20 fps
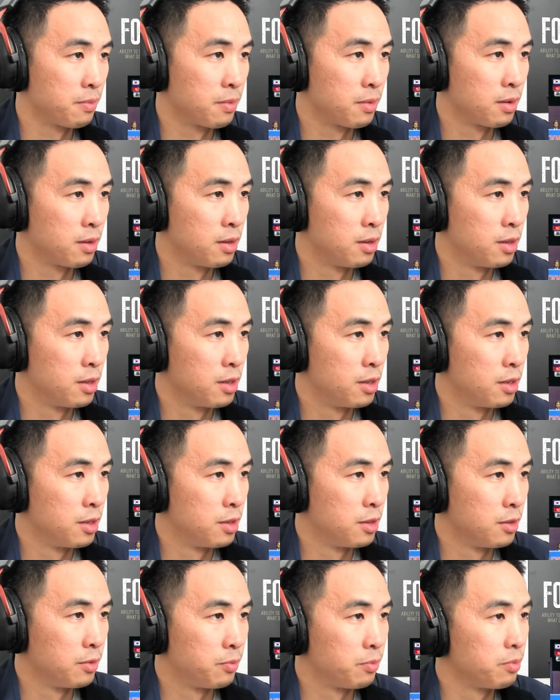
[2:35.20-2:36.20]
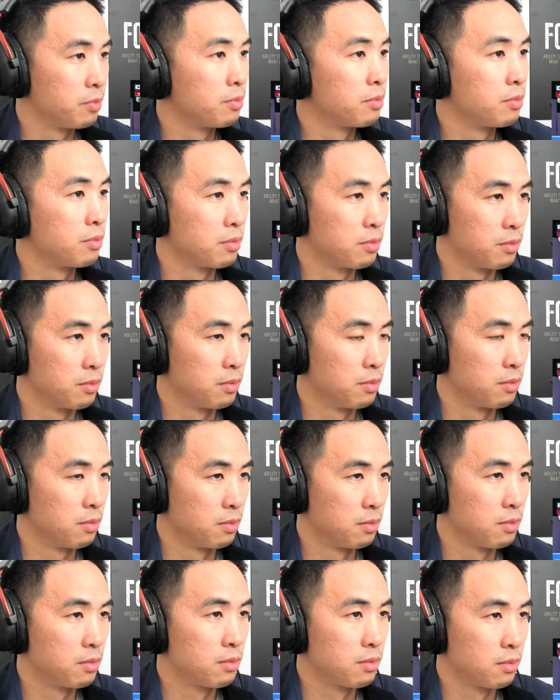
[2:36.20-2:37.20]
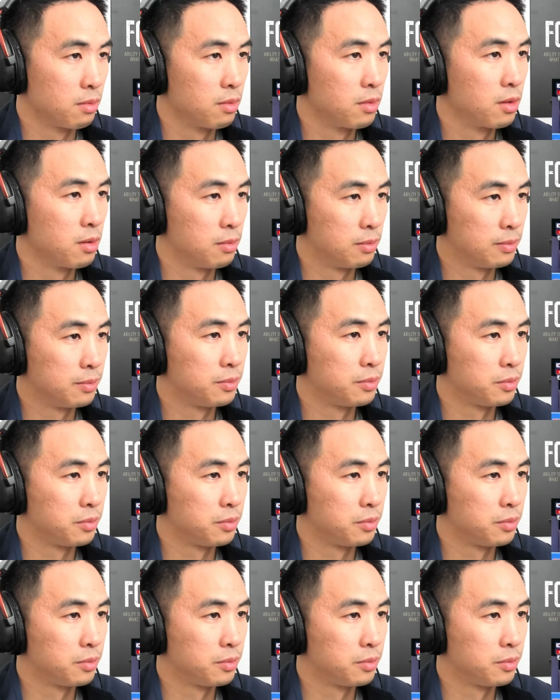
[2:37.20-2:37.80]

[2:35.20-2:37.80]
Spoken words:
(no one is talking)